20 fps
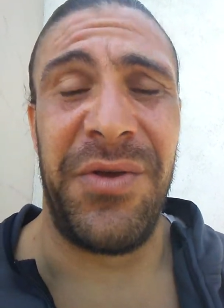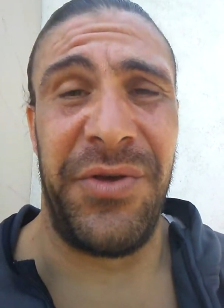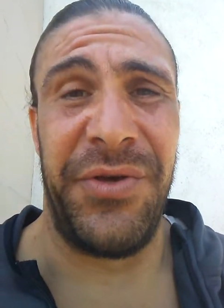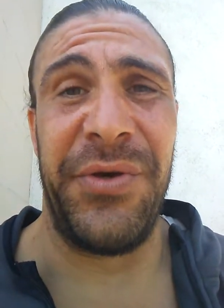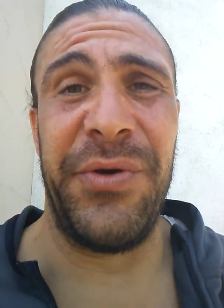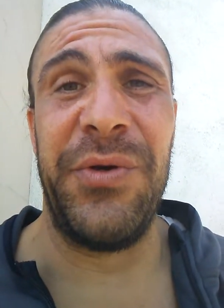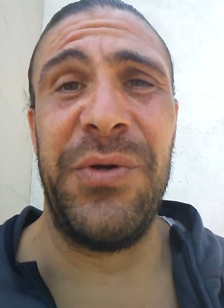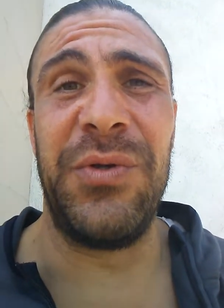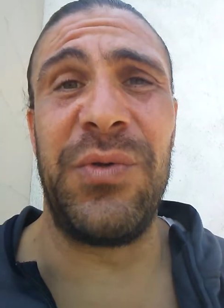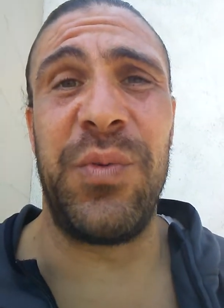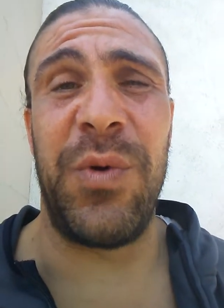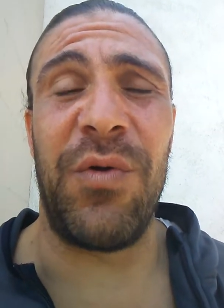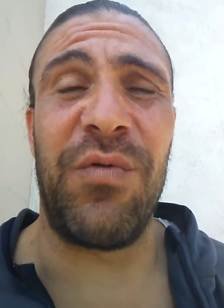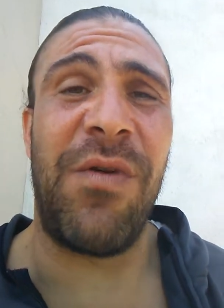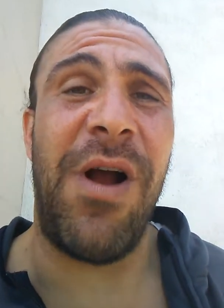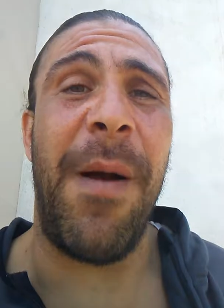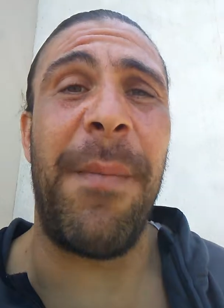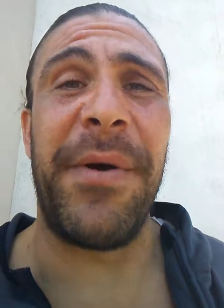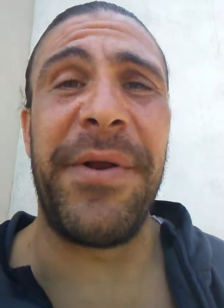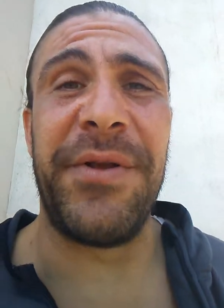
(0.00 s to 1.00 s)
use what
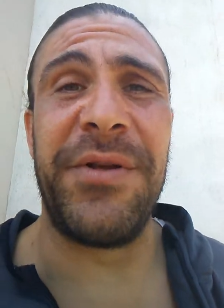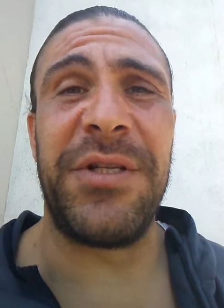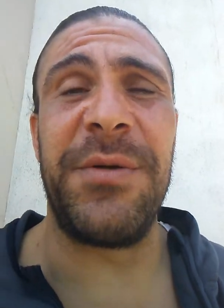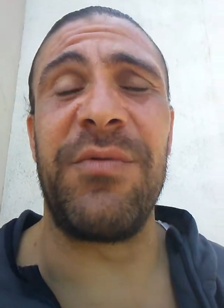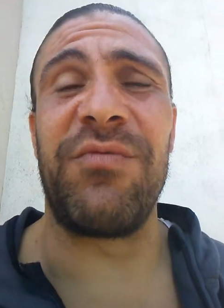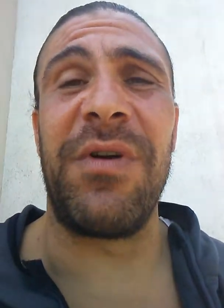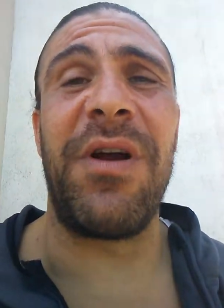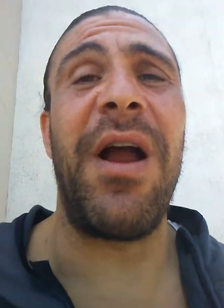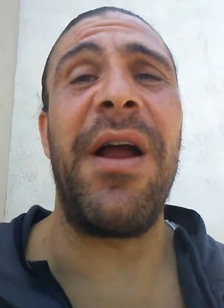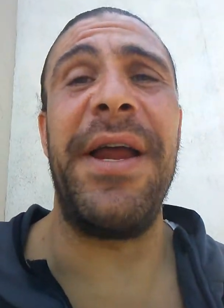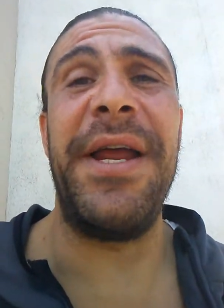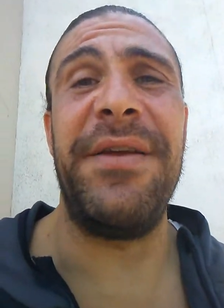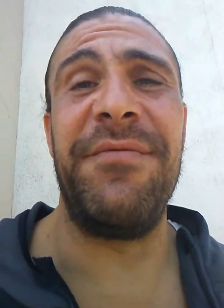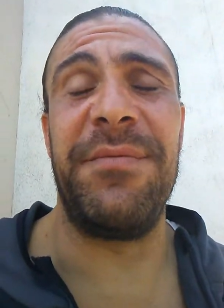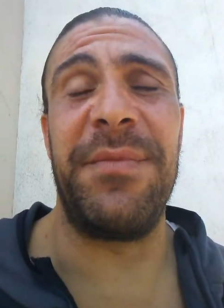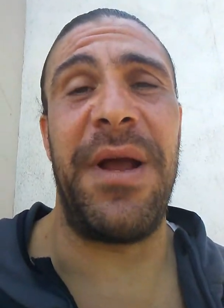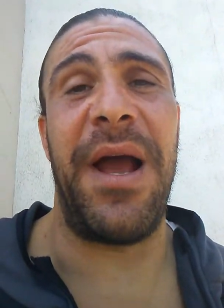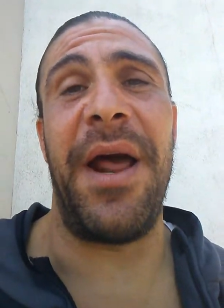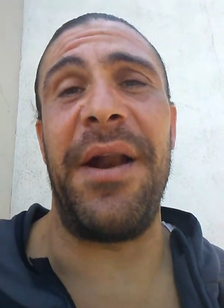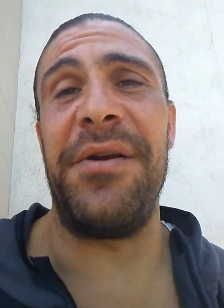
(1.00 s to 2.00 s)
Robert used to.
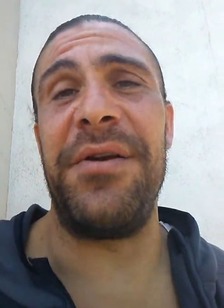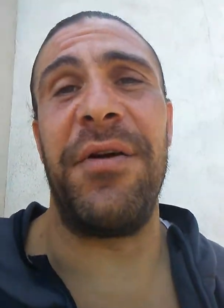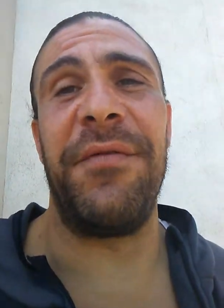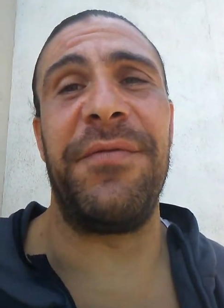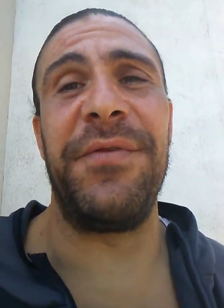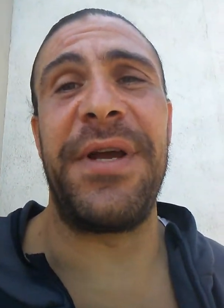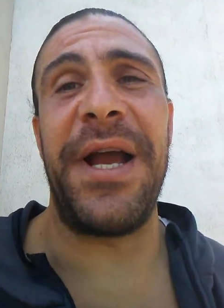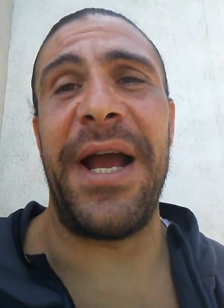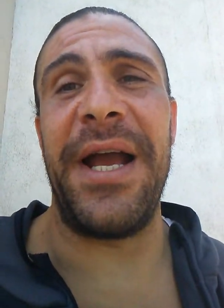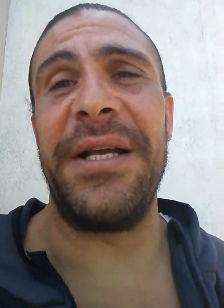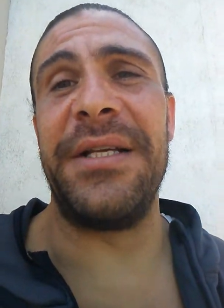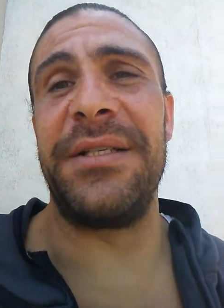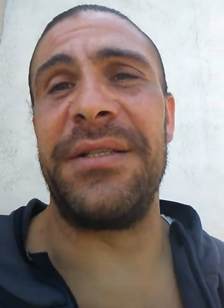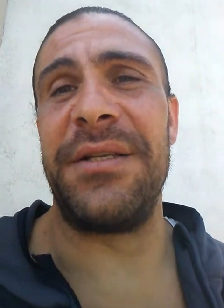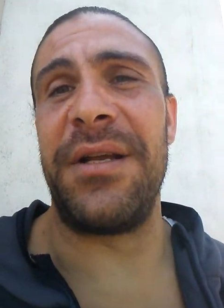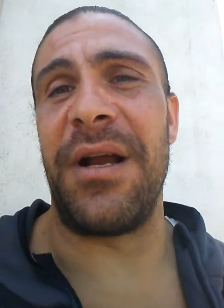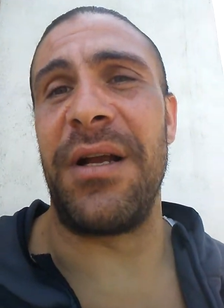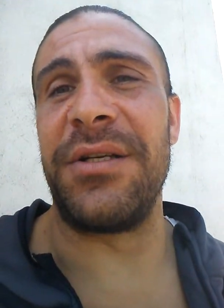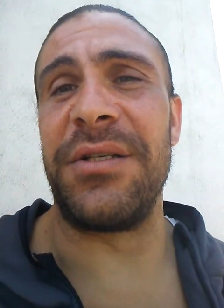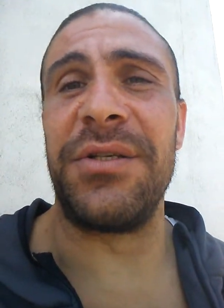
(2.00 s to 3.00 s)
he, I don't know if you
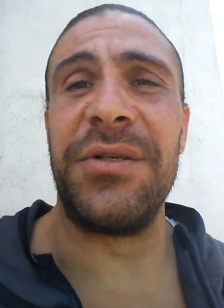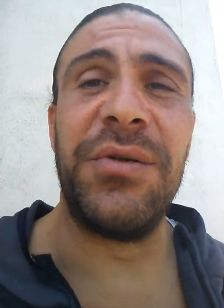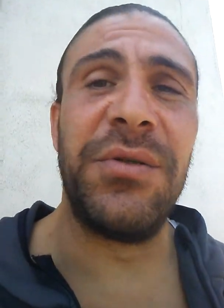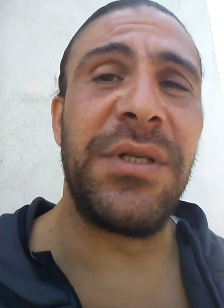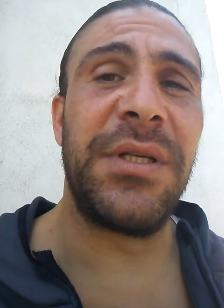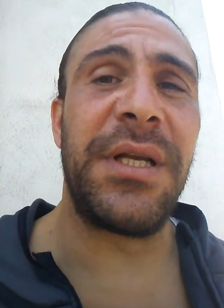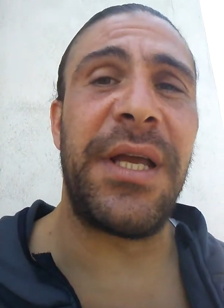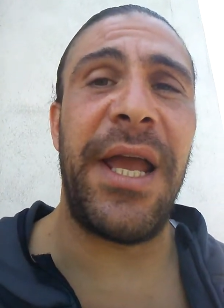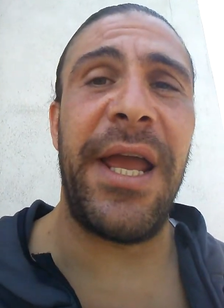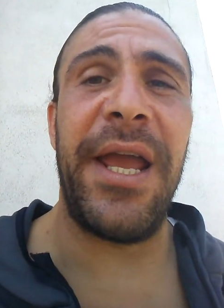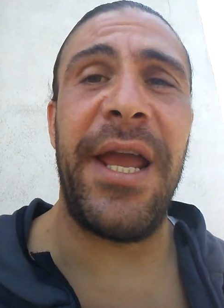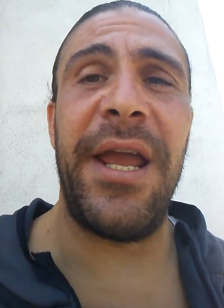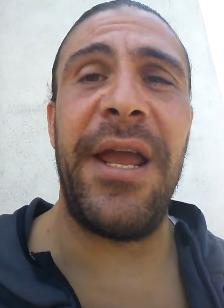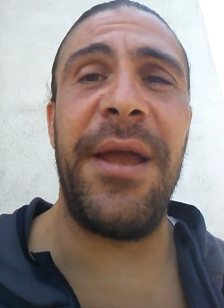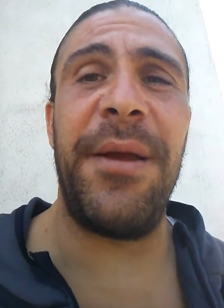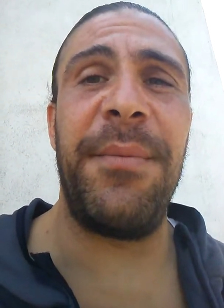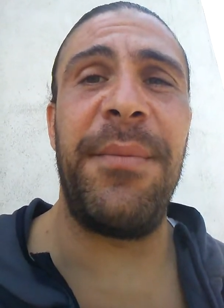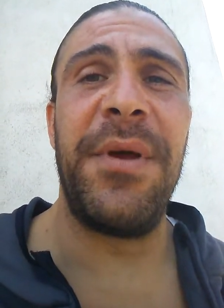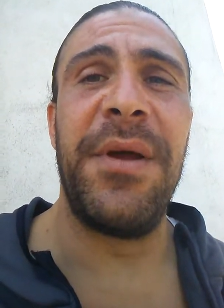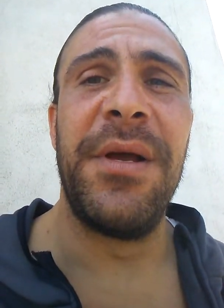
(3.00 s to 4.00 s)
guys are just new to the
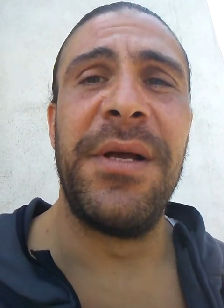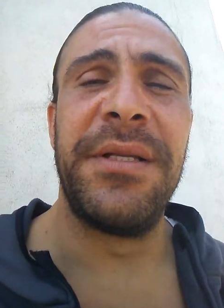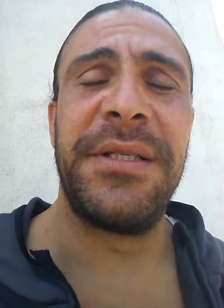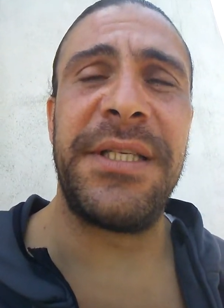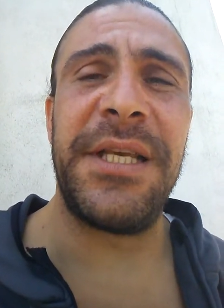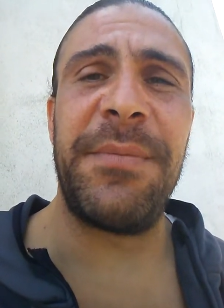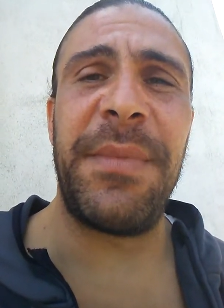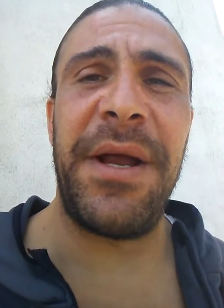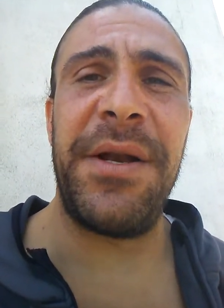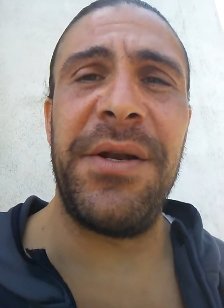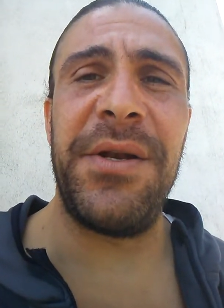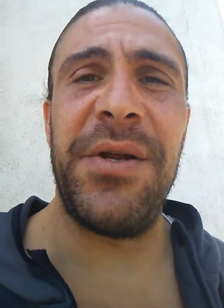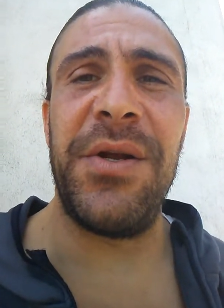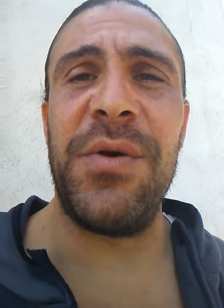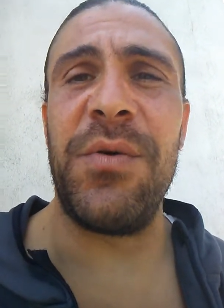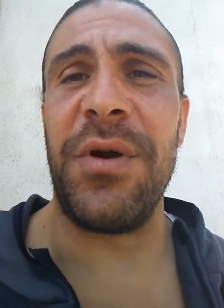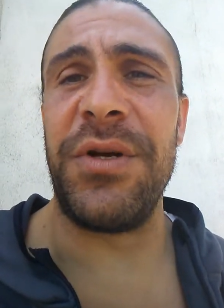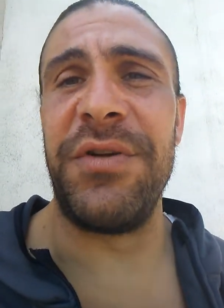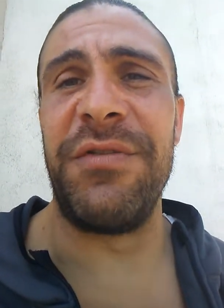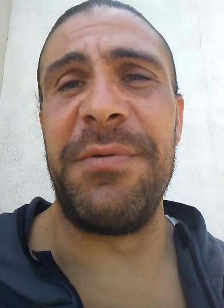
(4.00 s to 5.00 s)
game, semi
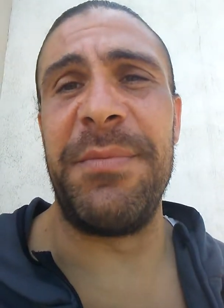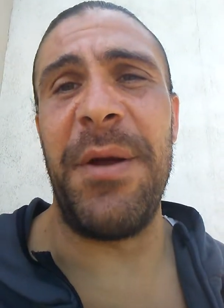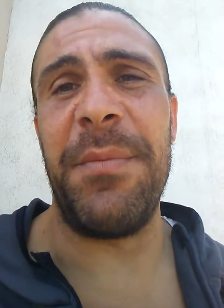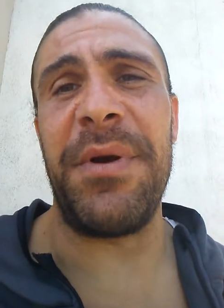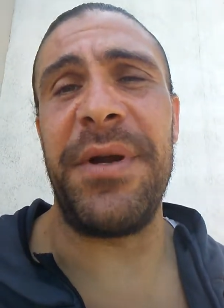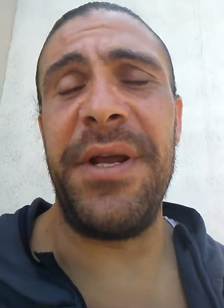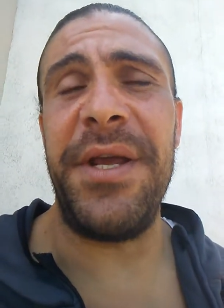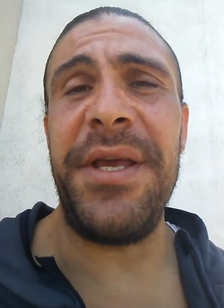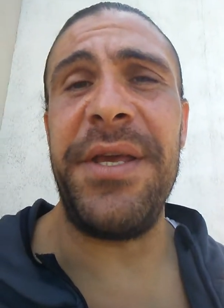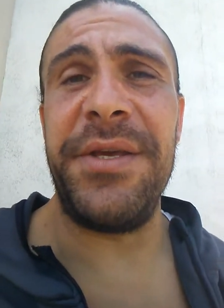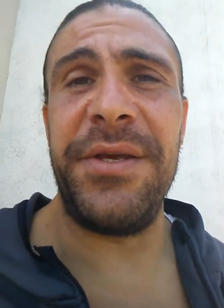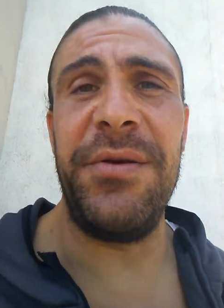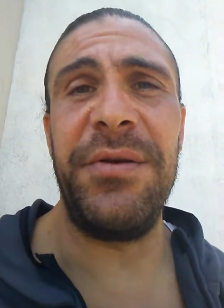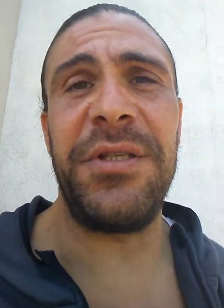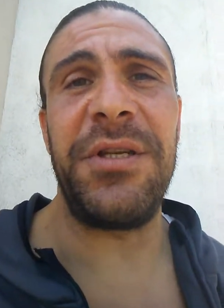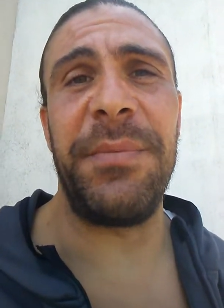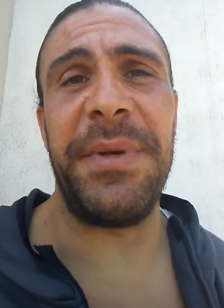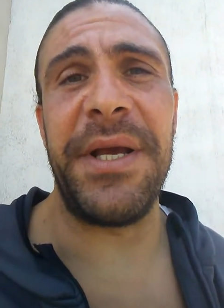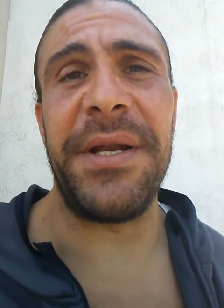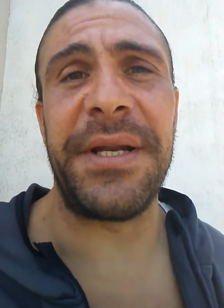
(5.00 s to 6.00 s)
new, or you remember he
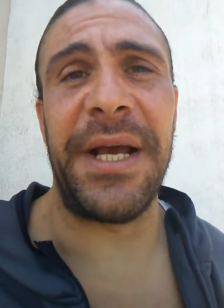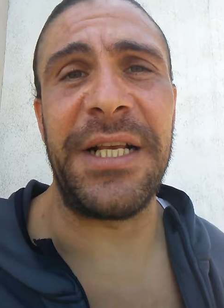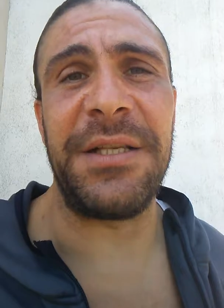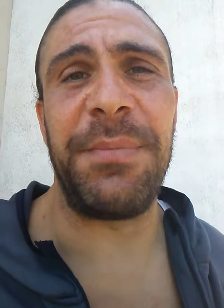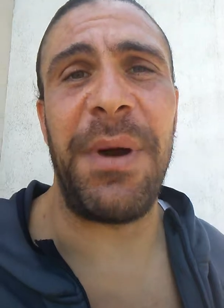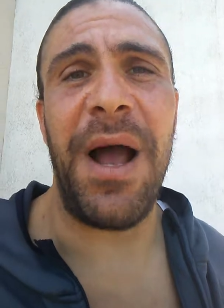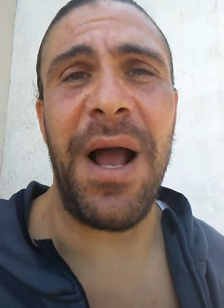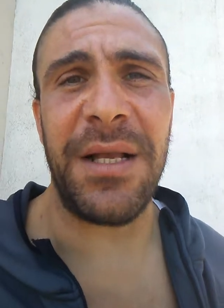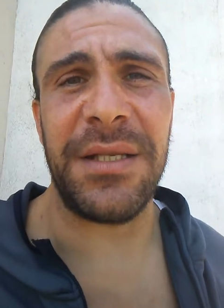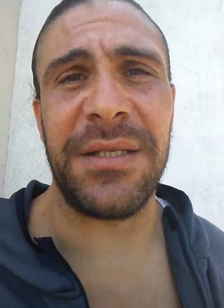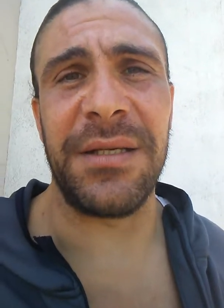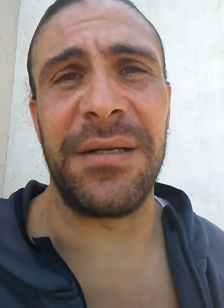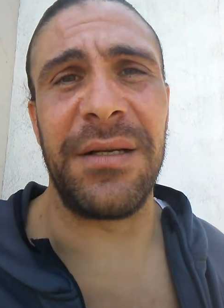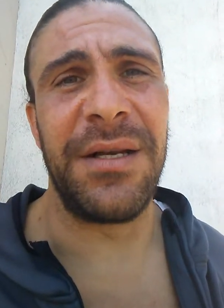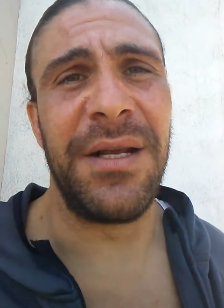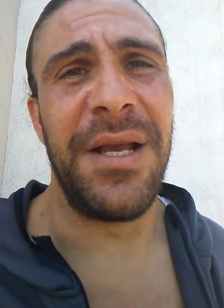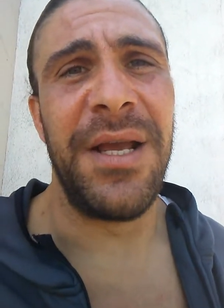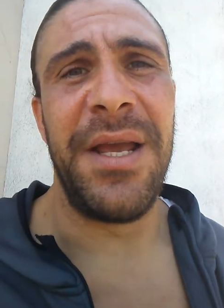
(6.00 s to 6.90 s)
used to be a nice boxer.